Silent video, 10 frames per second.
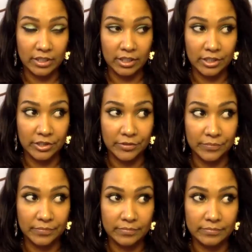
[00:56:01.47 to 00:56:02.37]
because
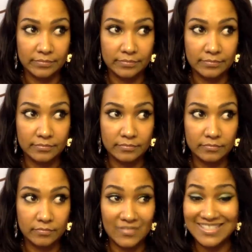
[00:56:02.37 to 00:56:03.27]

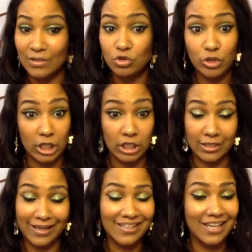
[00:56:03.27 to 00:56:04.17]
um, I was trying
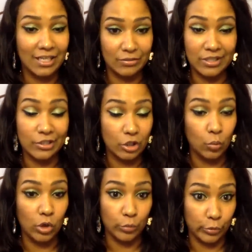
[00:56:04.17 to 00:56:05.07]
to I kind of you know
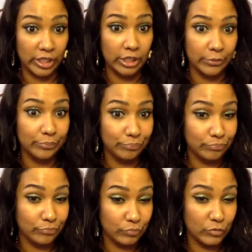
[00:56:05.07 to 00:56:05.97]
work with him.
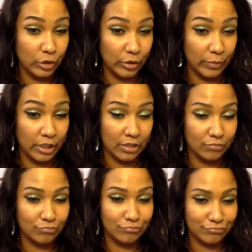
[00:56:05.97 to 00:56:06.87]
You know what I mean?
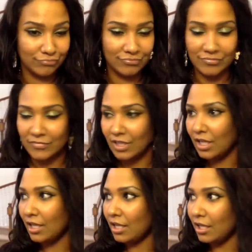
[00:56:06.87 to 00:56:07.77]

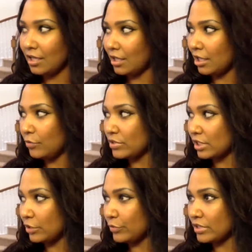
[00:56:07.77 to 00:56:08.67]
He was
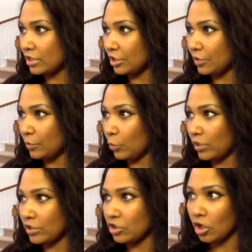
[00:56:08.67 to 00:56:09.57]
he was uh, one
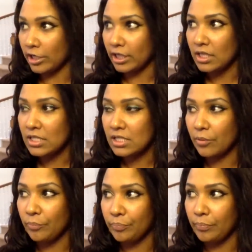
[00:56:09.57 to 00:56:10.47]
of the targets,
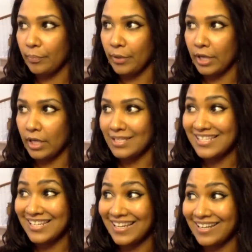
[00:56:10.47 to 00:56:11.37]
but
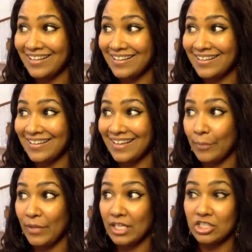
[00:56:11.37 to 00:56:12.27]
instead I
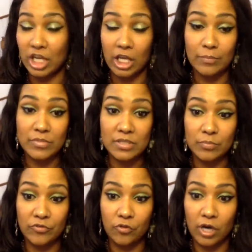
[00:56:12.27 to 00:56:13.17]
met James
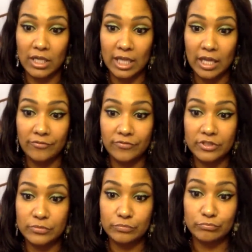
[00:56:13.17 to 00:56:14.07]
before I left.